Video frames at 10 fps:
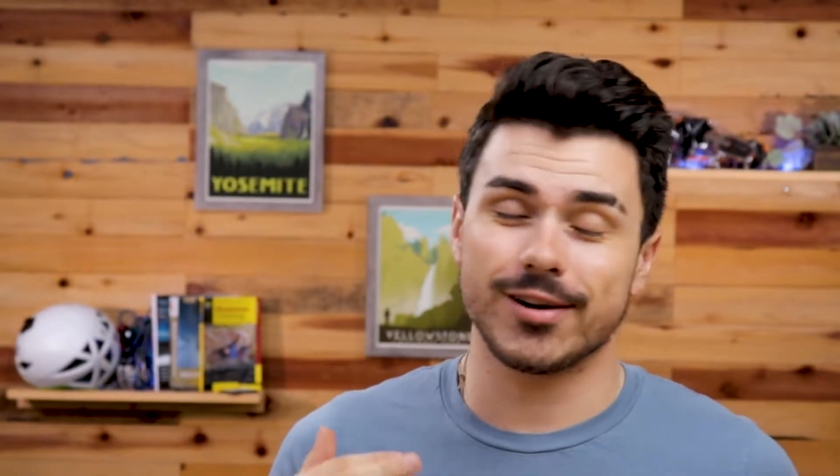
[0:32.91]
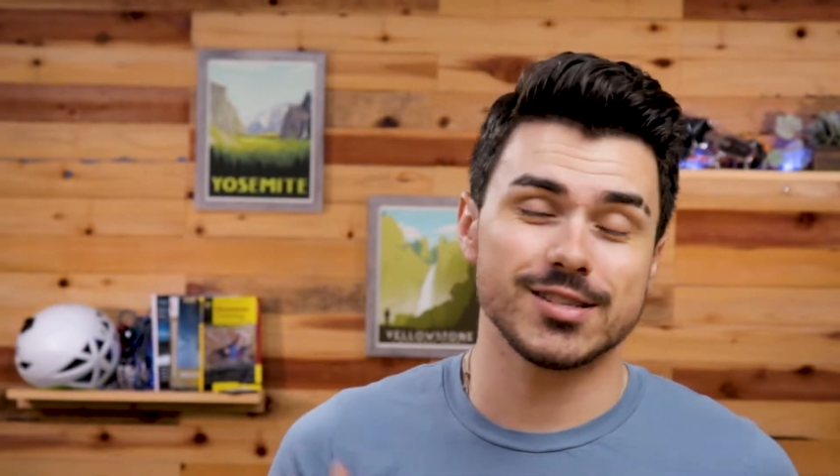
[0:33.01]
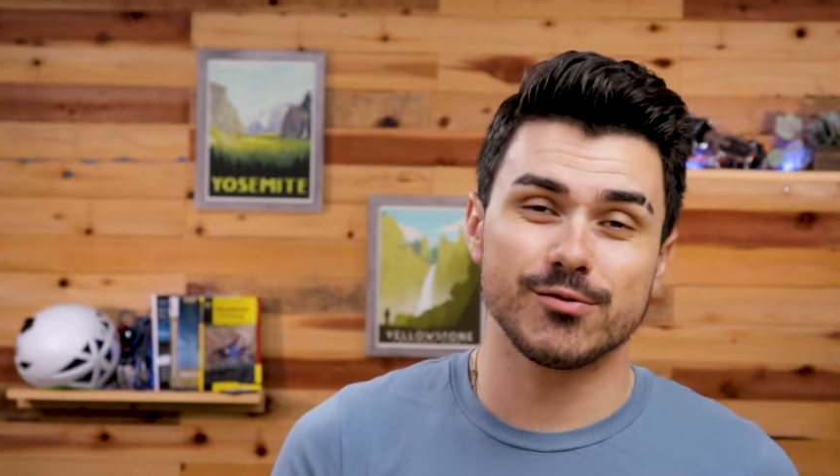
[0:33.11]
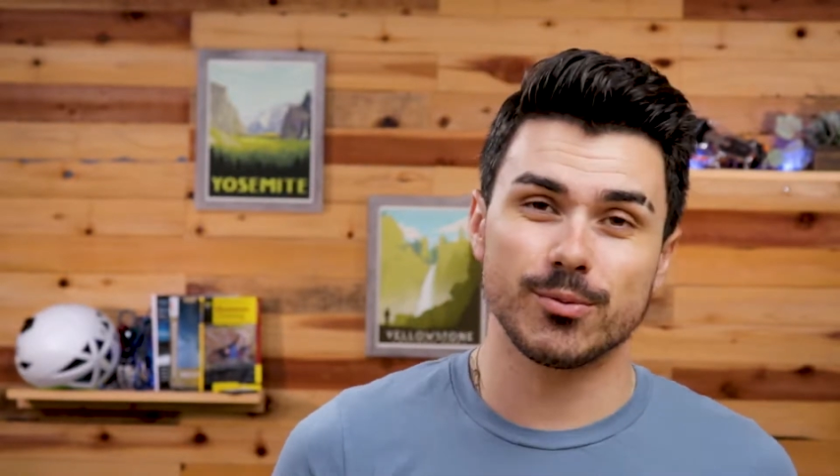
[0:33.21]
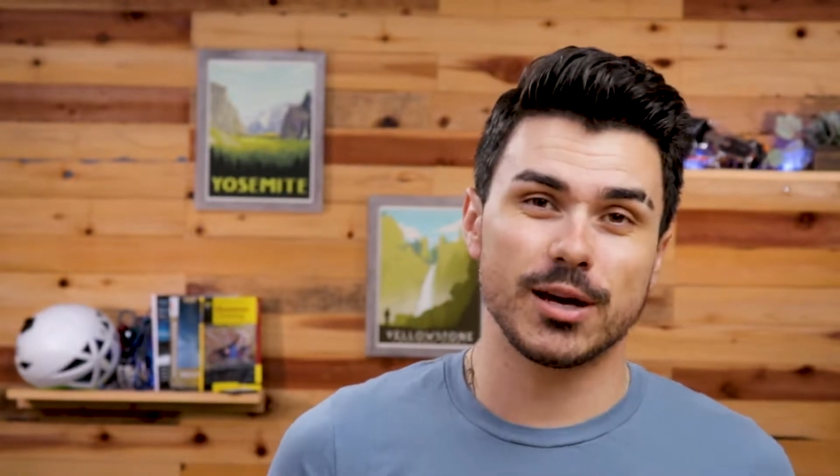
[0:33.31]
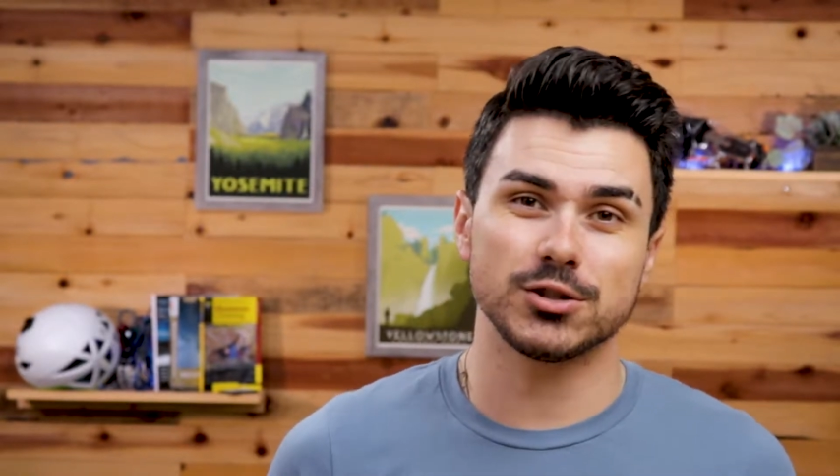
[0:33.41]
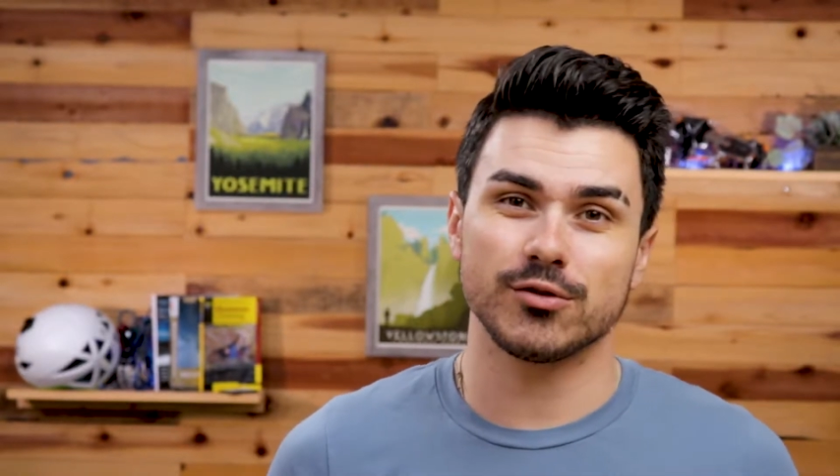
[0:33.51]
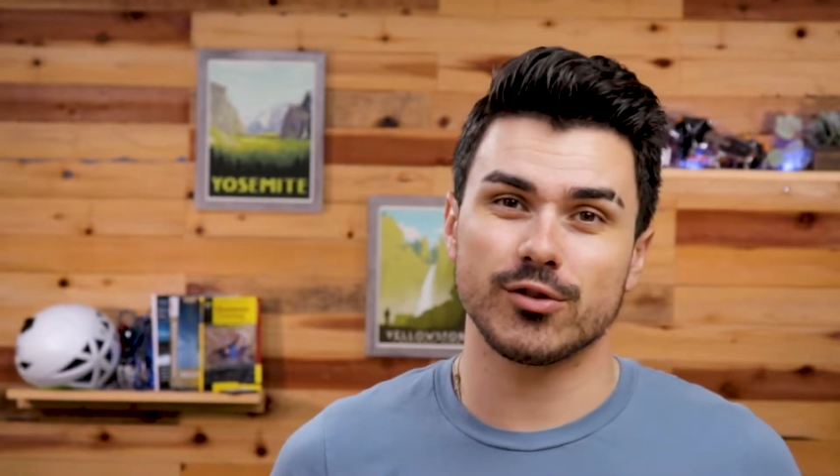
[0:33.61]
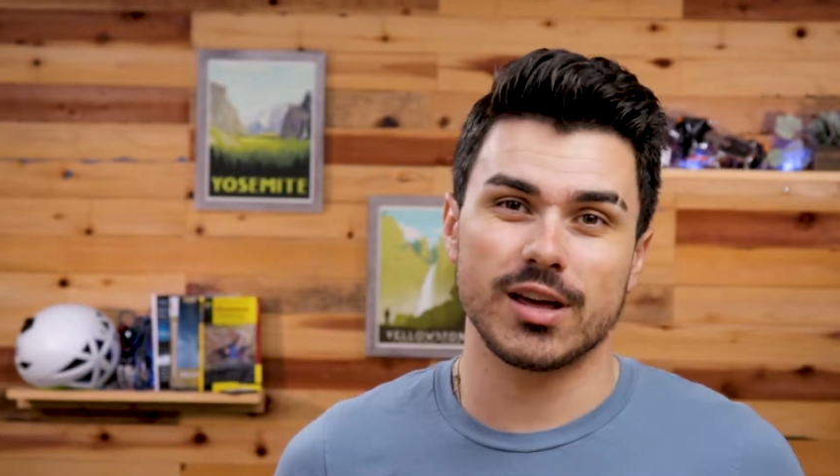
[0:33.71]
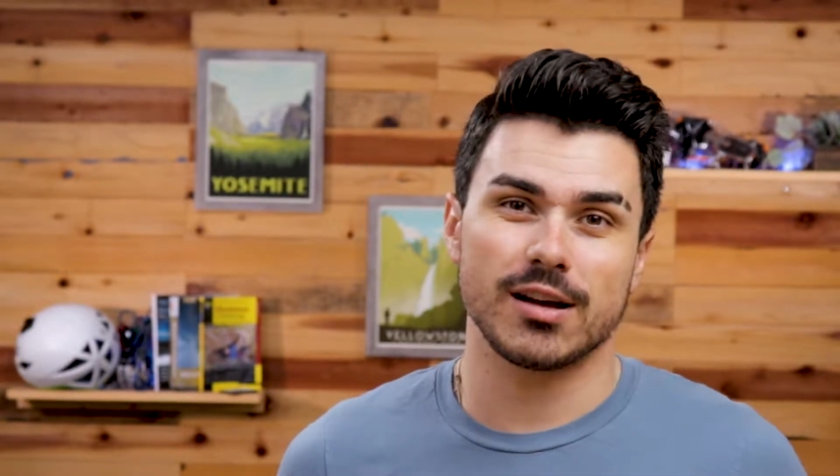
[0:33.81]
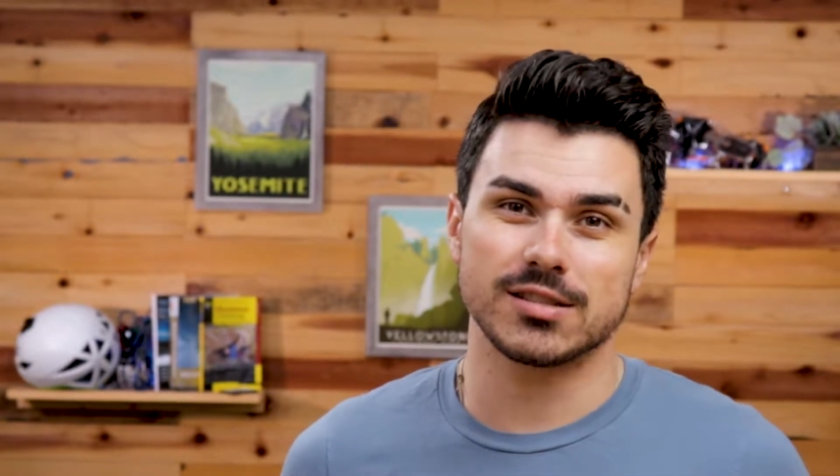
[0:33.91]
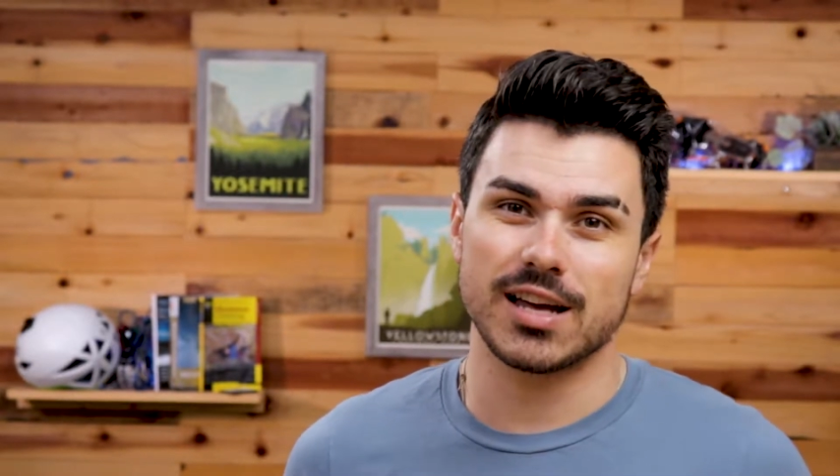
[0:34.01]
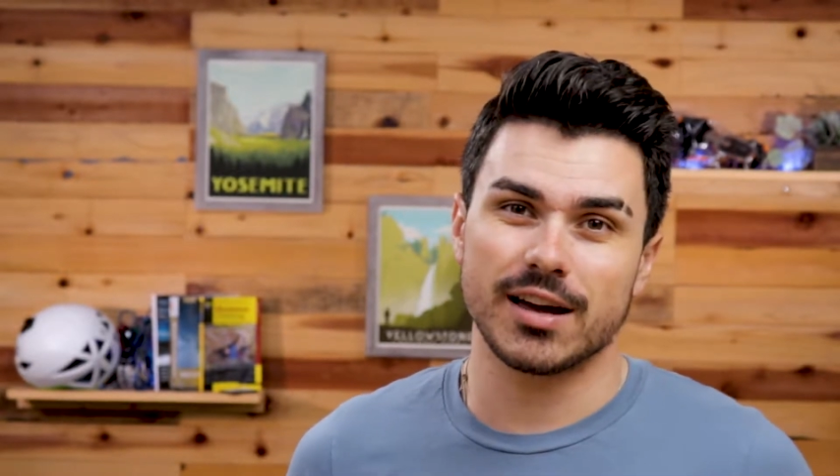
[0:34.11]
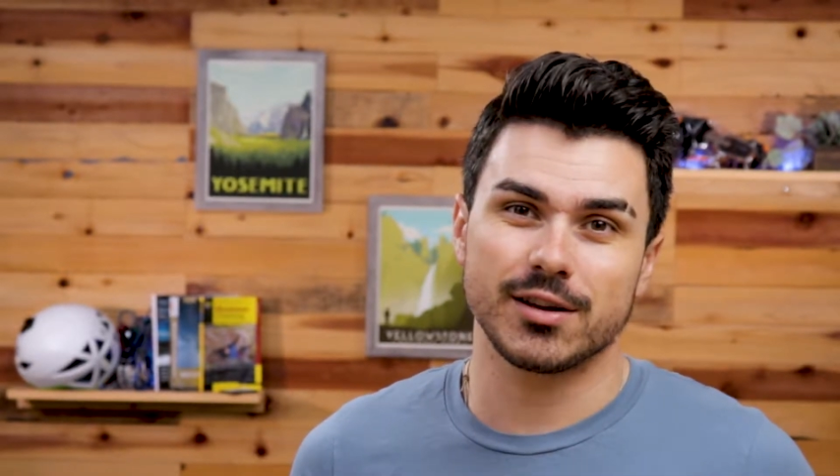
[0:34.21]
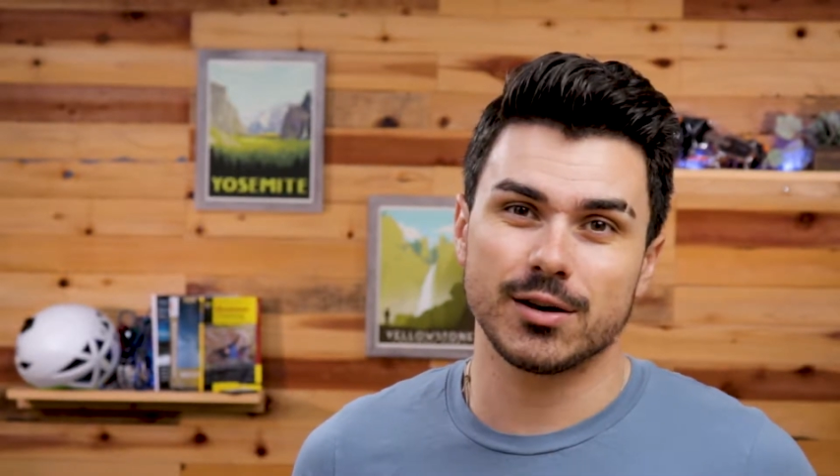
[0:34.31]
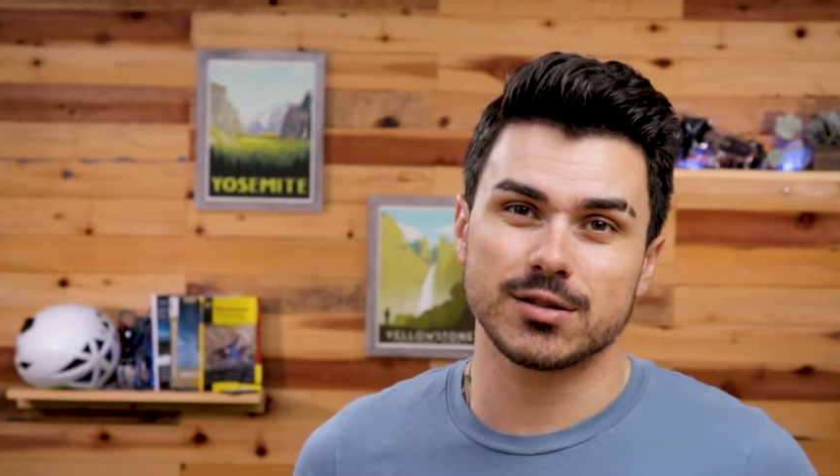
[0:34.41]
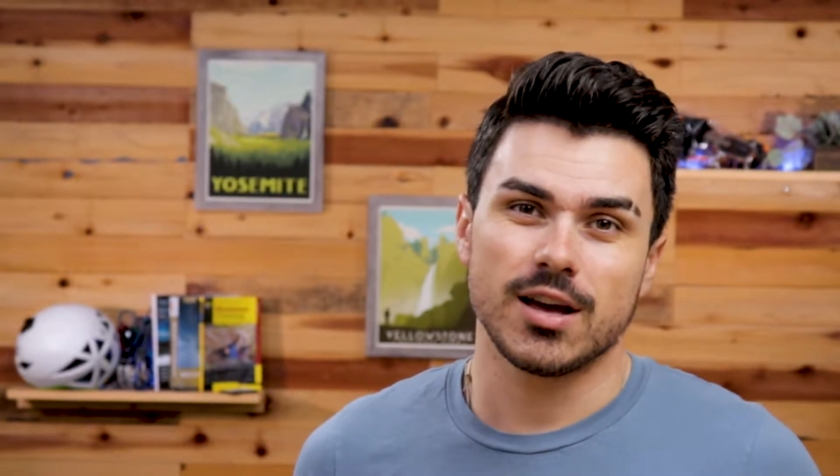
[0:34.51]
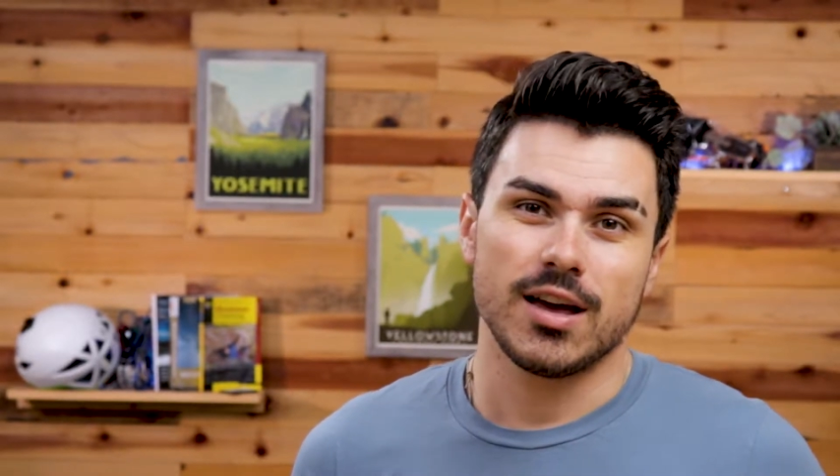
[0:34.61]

as information for the outside goes.